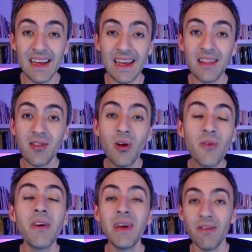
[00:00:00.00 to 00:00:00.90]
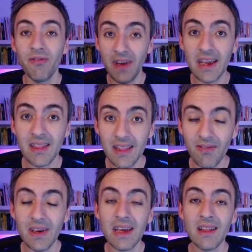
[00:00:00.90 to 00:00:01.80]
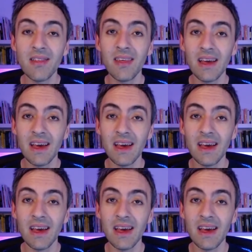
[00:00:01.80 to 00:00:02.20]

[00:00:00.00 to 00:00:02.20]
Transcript: it's not very effective. It's